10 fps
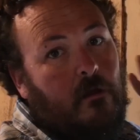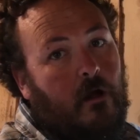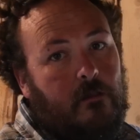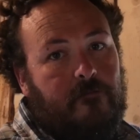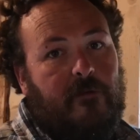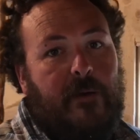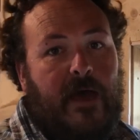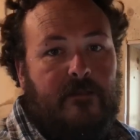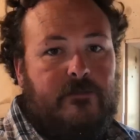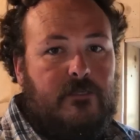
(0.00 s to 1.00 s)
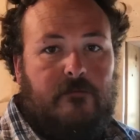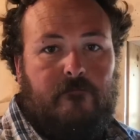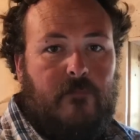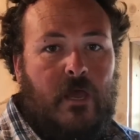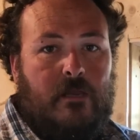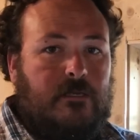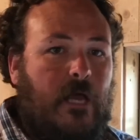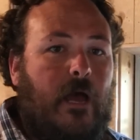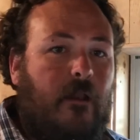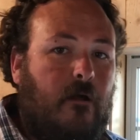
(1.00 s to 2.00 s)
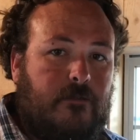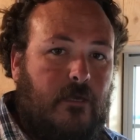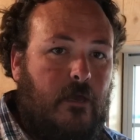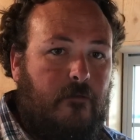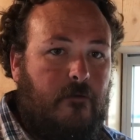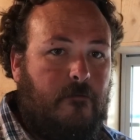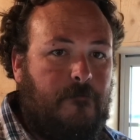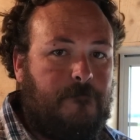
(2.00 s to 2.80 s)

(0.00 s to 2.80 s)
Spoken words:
all of the battens and tie it all together.